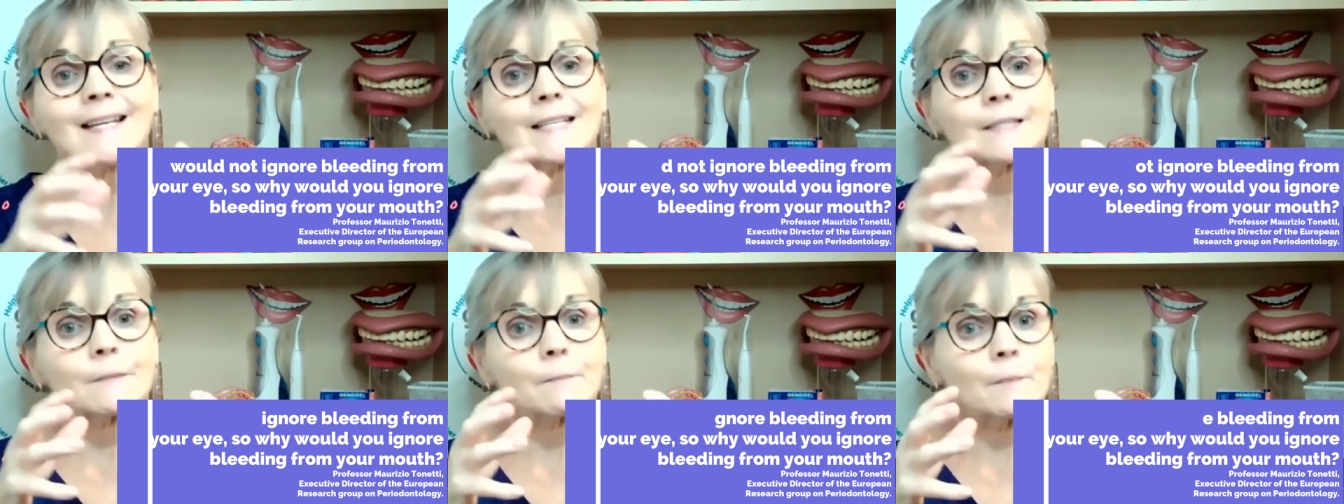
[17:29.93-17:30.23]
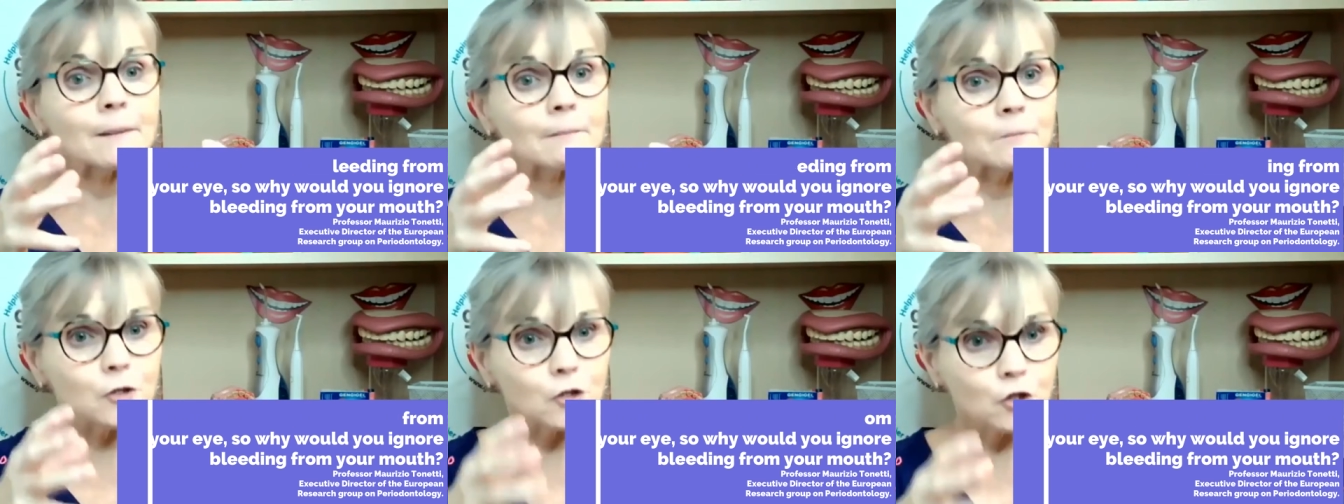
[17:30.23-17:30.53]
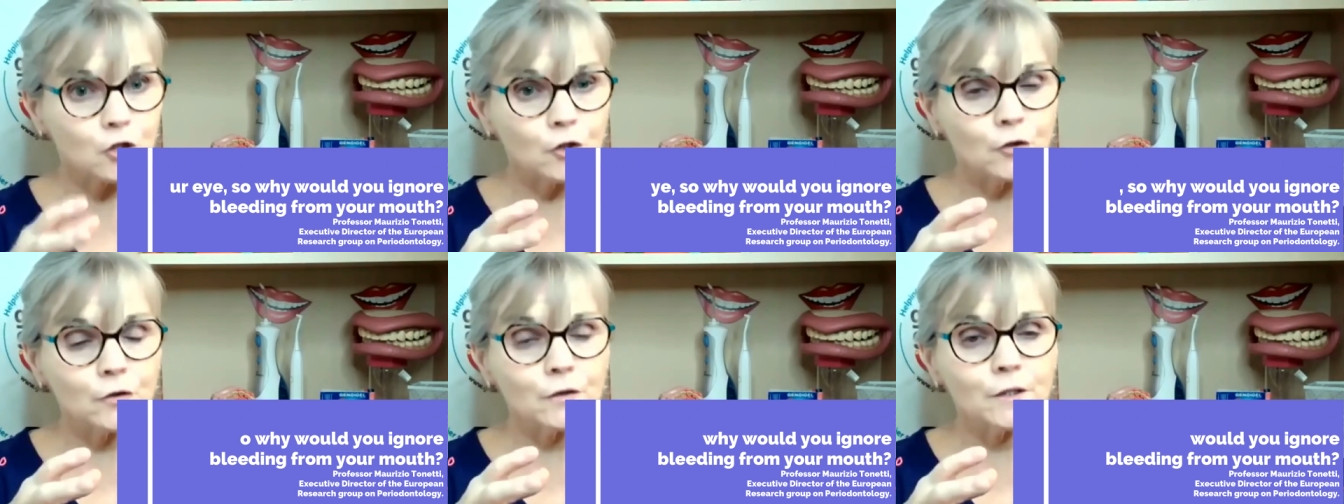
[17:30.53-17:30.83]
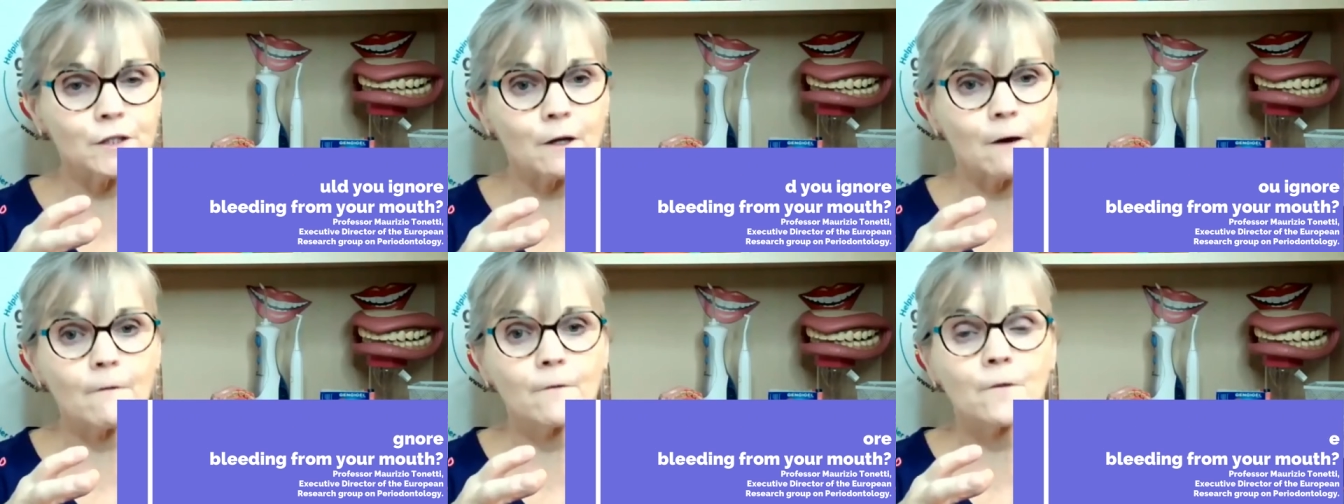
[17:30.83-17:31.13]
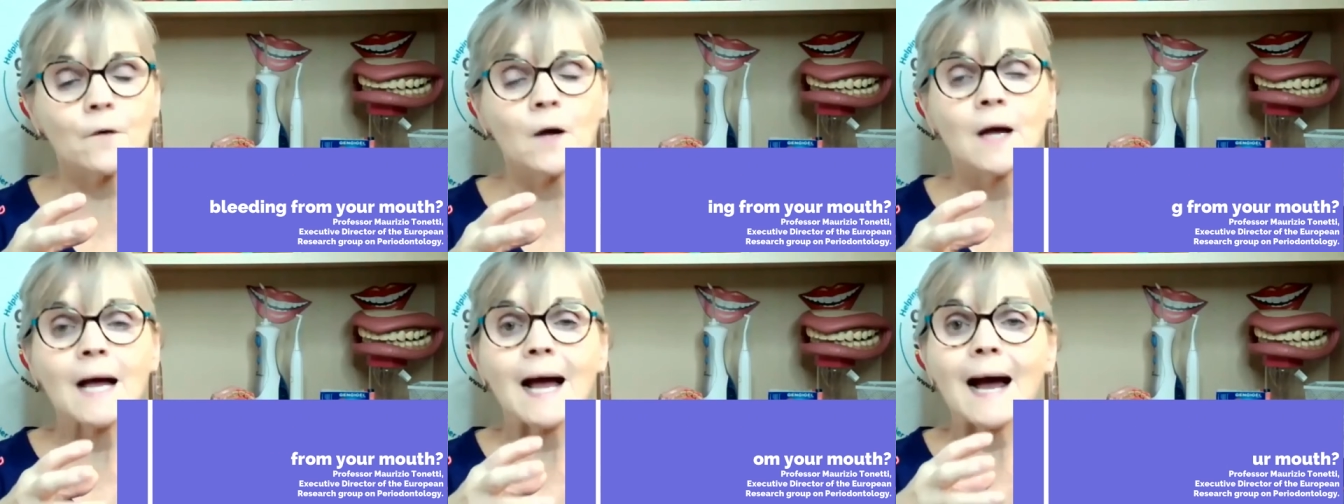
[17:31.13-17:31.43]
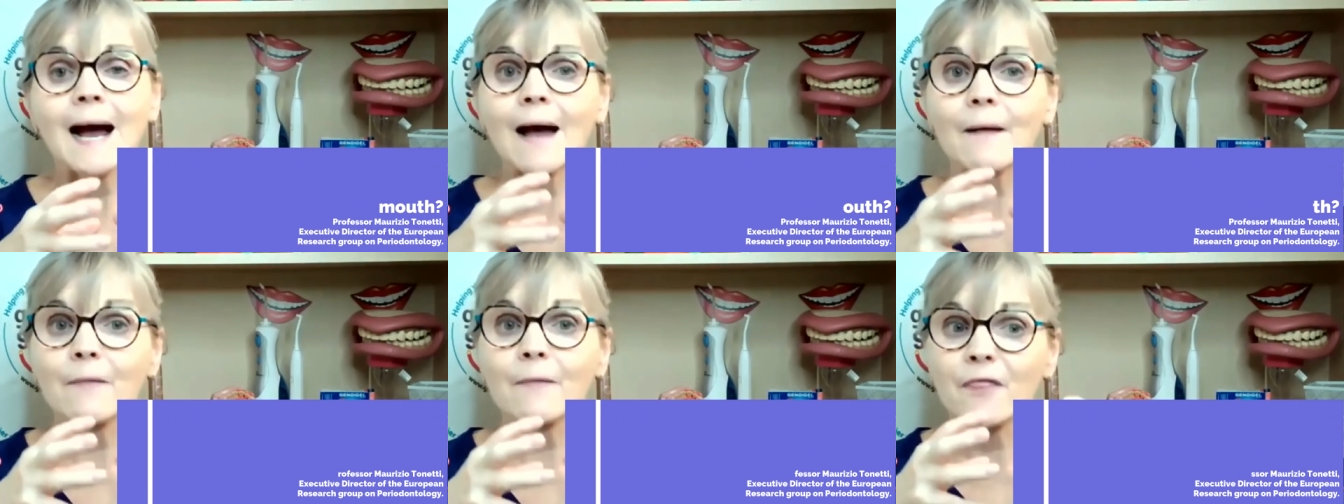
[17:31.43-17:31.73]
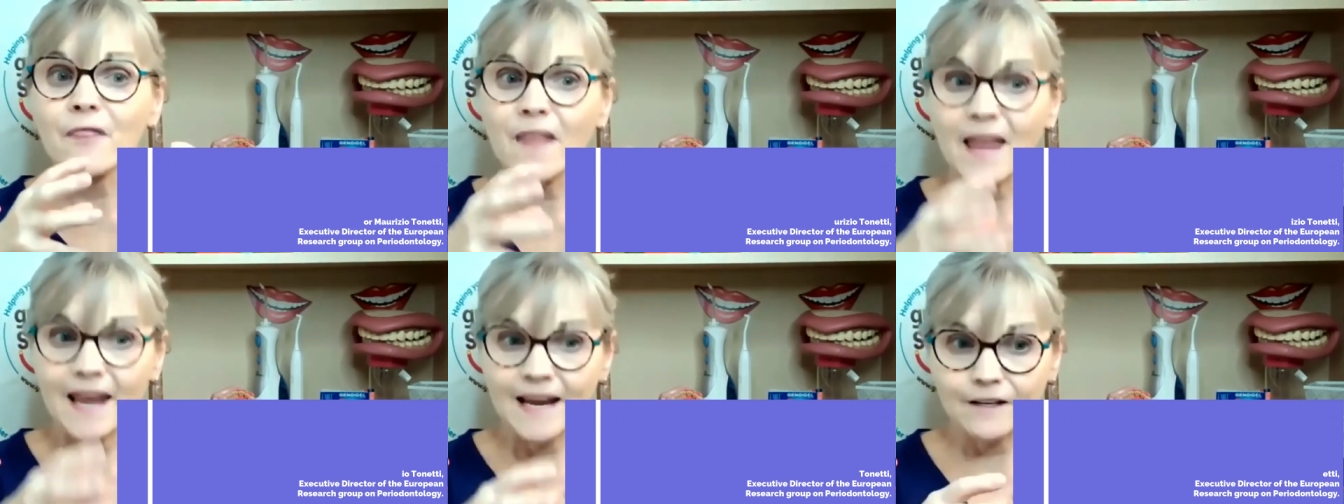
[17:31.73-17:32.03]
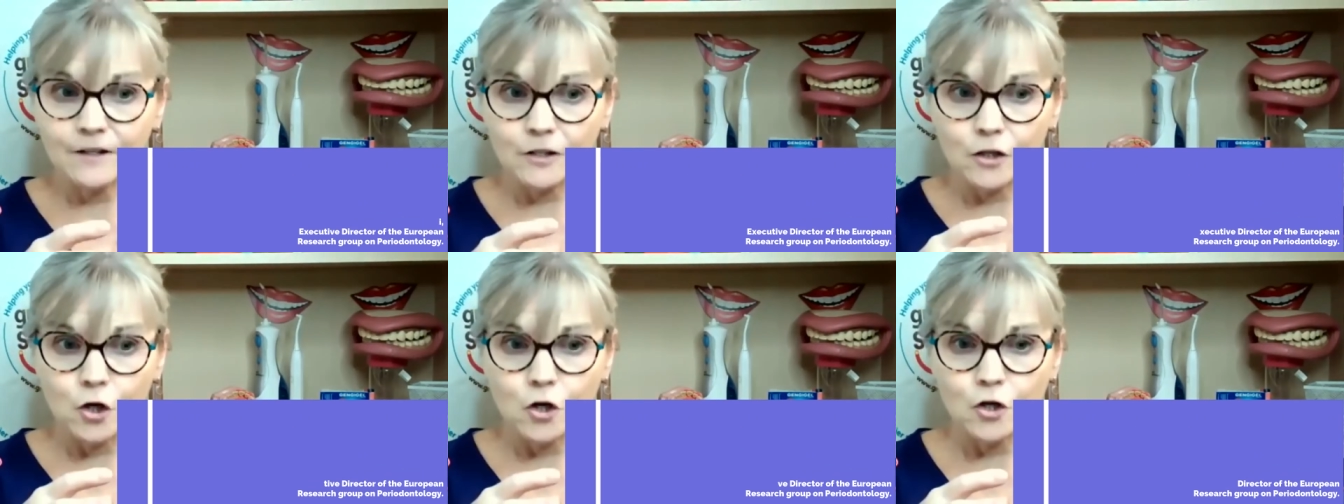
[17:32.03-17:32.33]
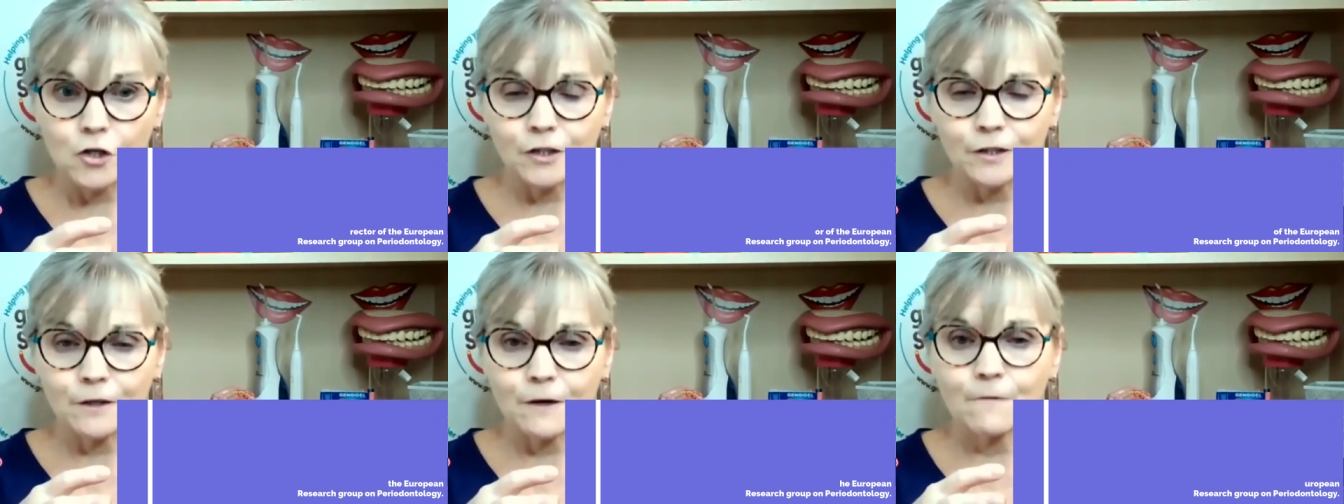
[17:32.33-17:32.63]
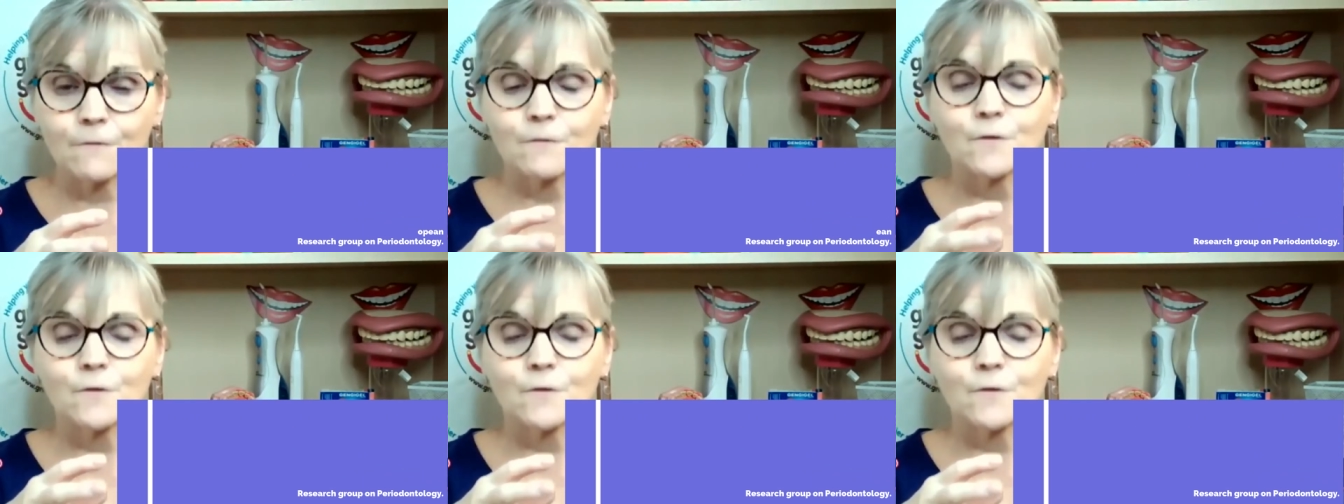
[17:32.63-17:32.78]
to be mature enough and there long enough